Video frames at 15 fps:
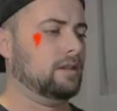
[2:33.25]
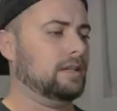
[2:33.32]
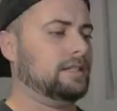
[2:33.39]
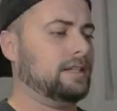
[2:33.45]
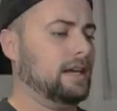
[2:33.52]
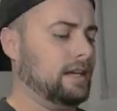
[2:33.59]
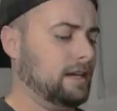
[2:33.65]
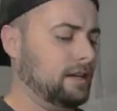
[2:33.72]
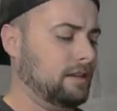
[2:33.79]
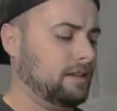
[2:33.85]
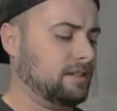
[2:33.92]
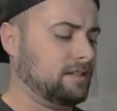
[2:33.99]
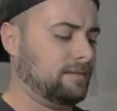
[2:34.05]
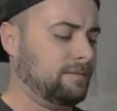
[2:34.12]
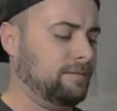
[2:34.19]
Let's get into
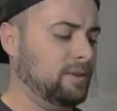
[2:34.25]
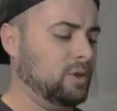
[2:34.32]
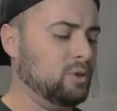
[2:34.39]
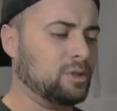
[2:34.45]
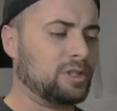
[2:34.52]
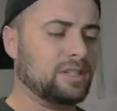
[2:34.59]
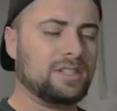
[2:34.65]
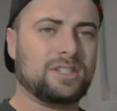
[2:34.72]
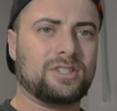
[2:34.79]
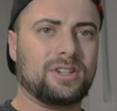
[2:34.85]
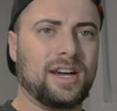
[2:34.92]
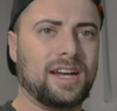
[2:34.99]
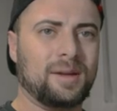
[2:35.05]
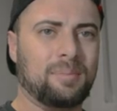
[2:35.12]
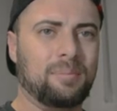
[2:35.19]
this Fusion
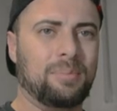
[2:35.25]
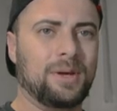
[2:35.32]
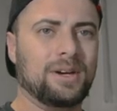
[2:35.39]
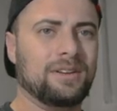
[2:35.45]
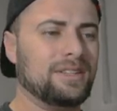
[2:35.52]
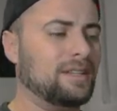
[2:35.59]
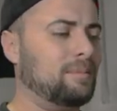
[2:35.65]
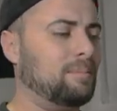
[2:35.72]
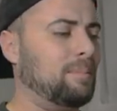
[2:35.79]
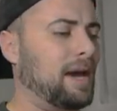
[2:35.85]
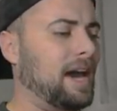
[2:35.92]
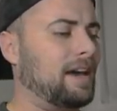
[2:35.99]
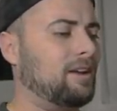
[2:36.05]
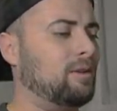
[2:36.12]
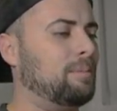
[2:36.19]
Strike Build and
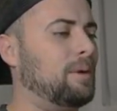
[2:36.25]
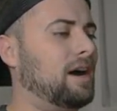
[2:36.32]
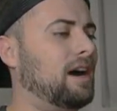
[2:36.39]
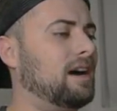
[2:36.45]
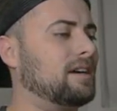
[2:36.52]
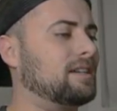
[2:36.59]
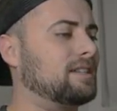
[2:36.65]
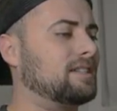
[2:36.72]
Battle box.